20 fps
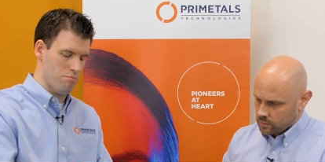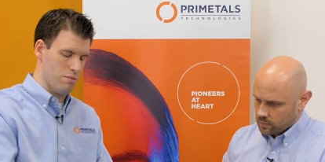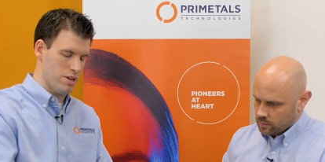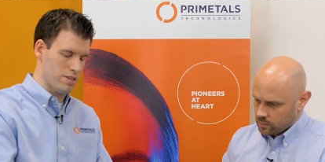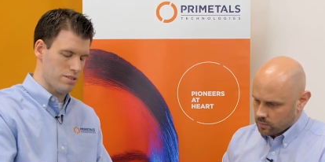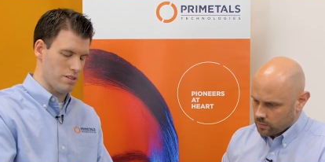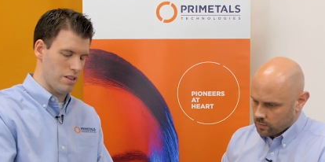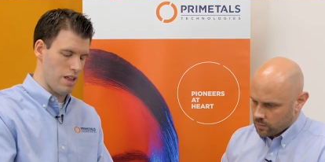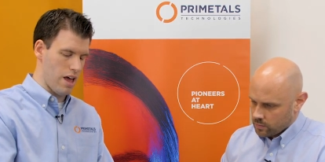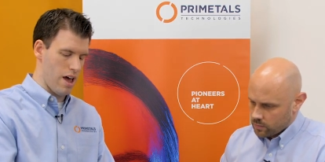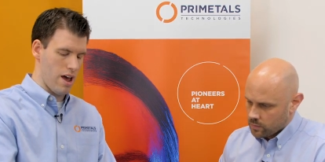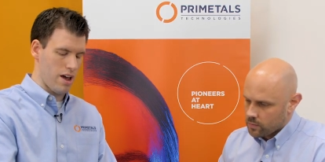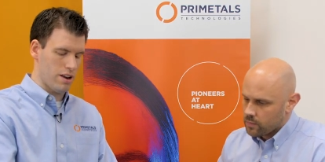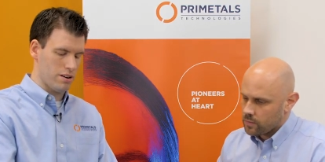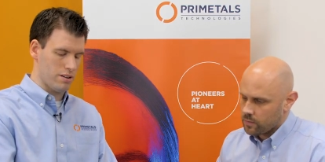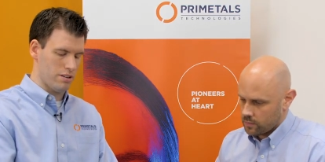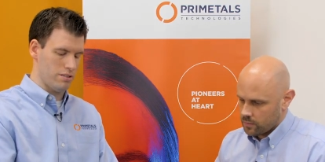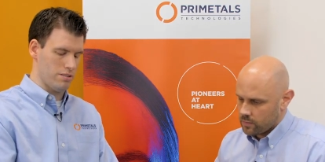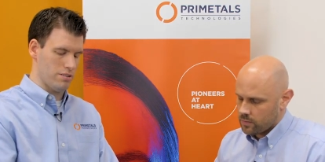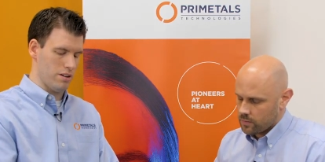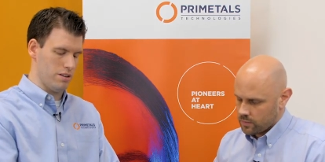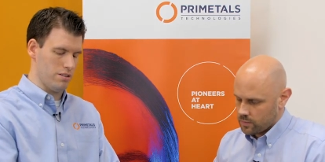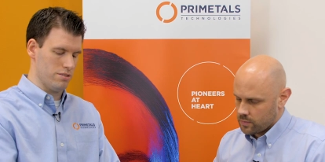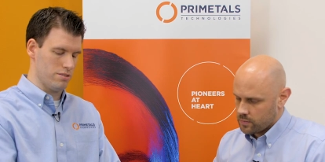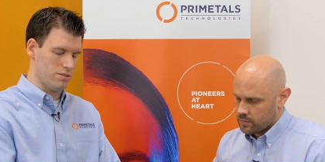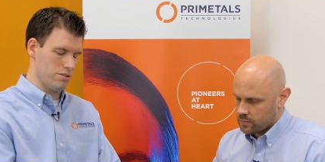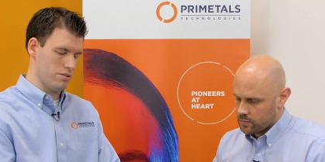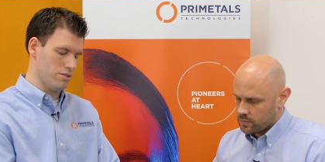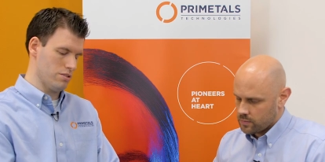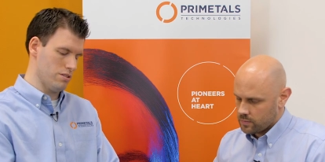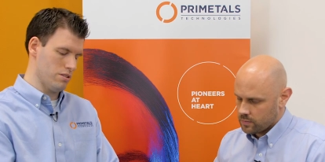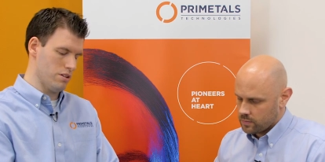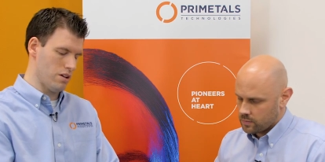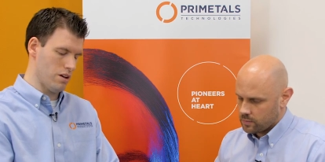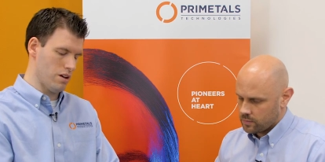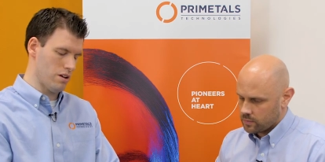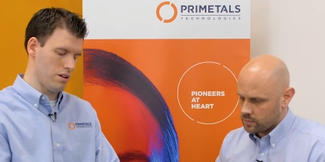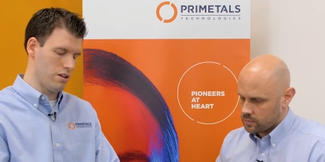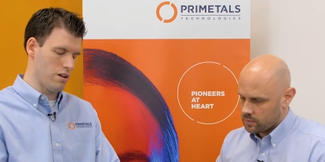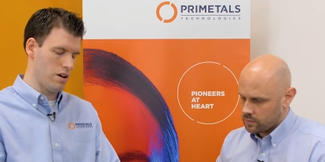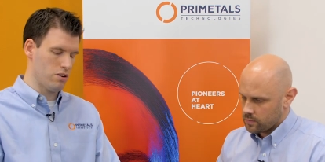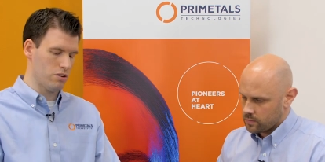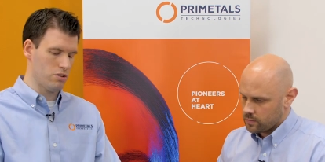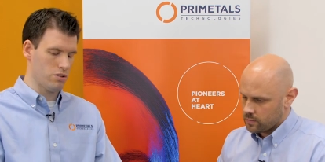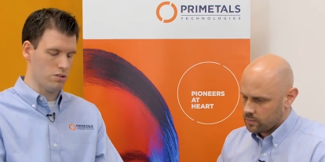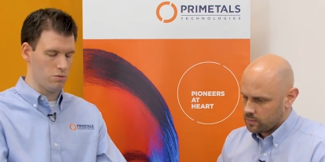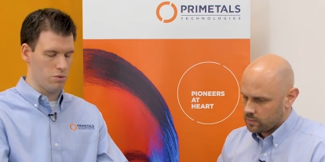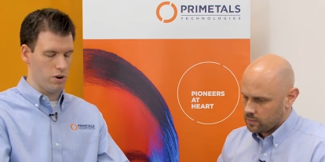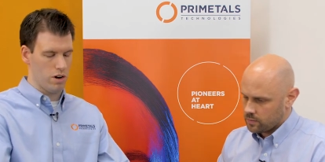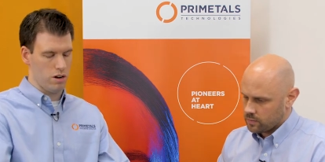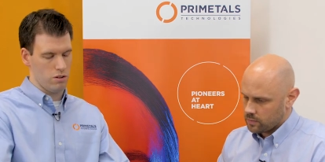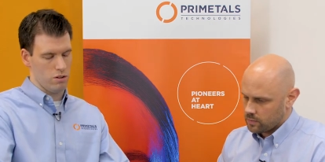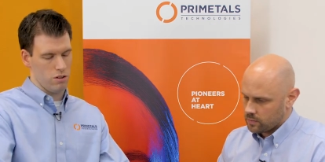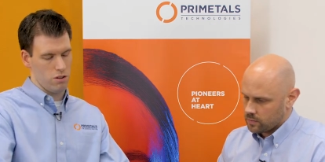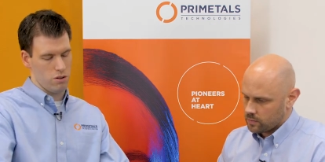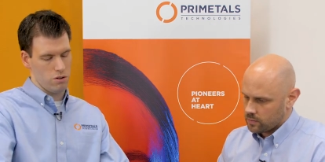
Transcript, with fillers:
Speaker 1: misaligned and, and still uh, handle the radial